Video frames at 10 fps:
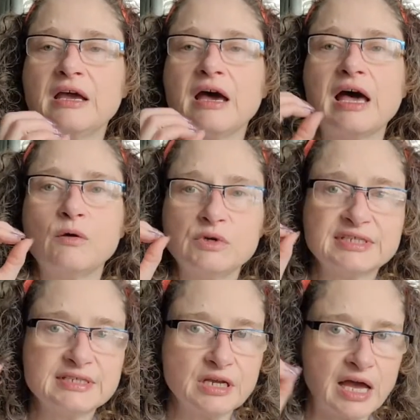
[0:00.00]
I would
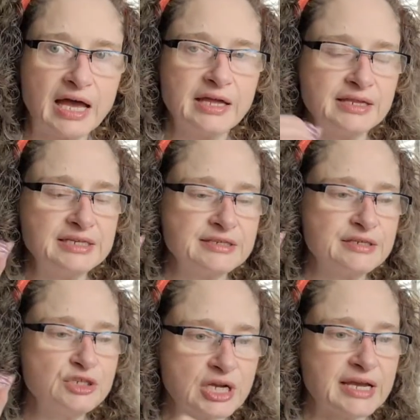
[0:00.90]
highly
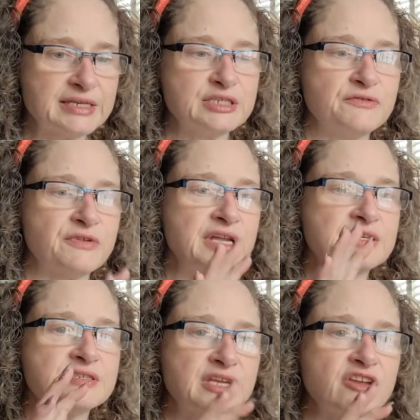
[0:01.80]
suggest you find a
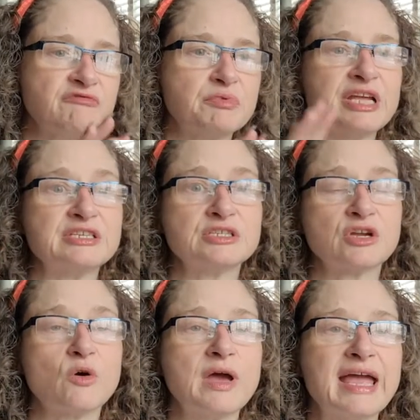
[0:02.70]
safe place to
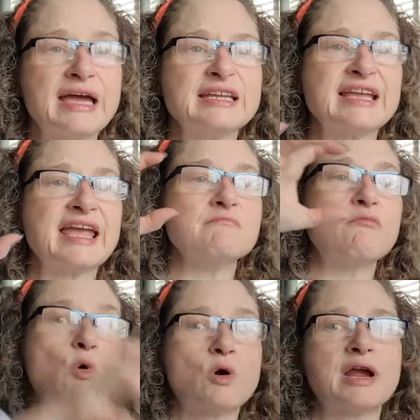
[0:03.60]
go ahead and get
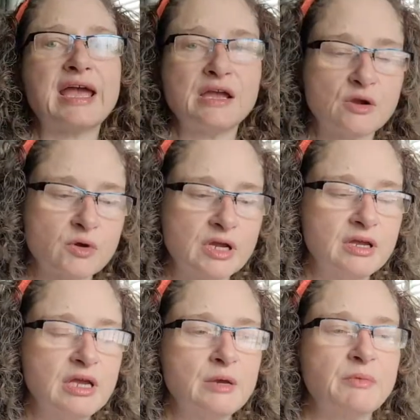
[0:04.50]
more angry,
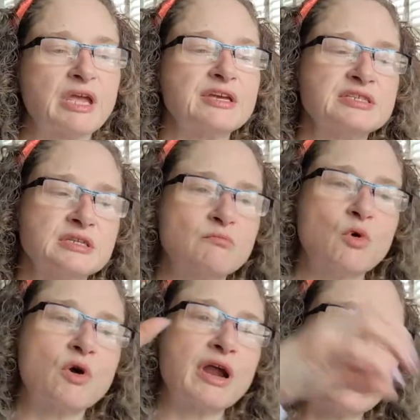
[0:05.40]
because the
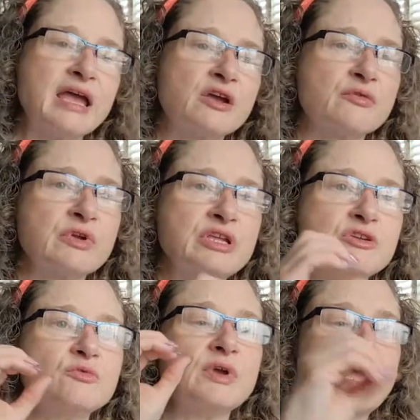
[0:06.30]
more angry
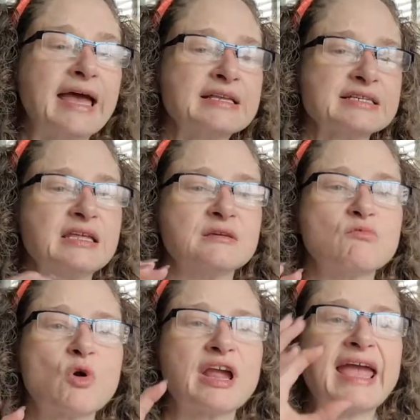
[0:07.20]
you get and the
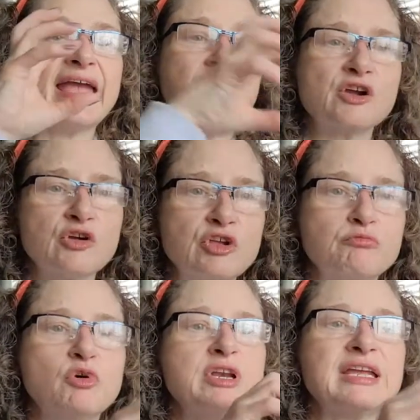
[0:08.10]
more anger you
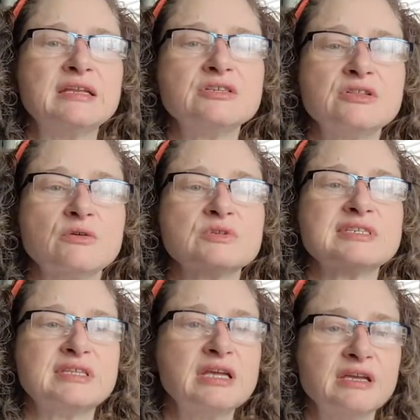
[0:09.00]
put into those
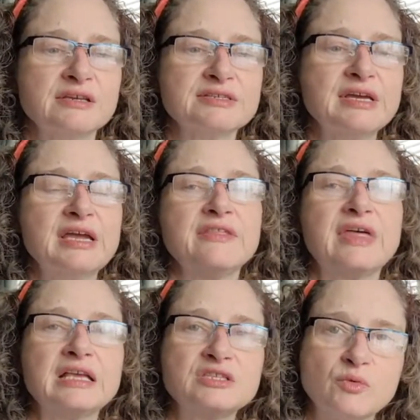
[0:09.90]
things,
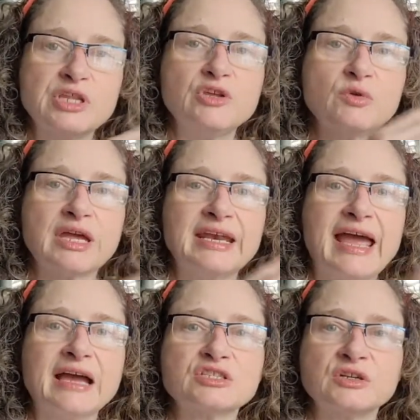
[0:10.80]
that's when you can
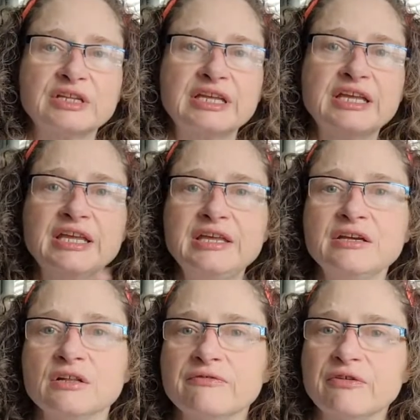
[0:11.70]
actually
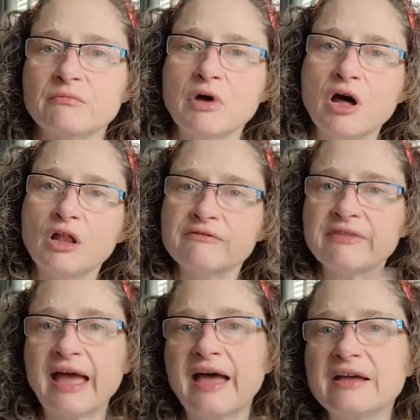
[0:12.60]
heal from all of
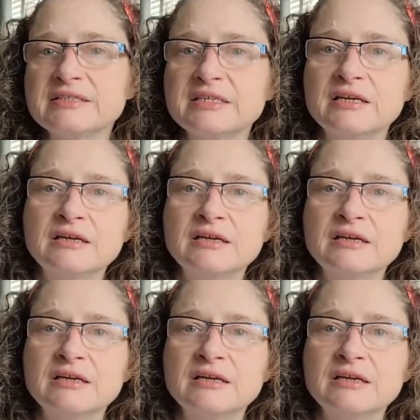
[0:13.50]
that.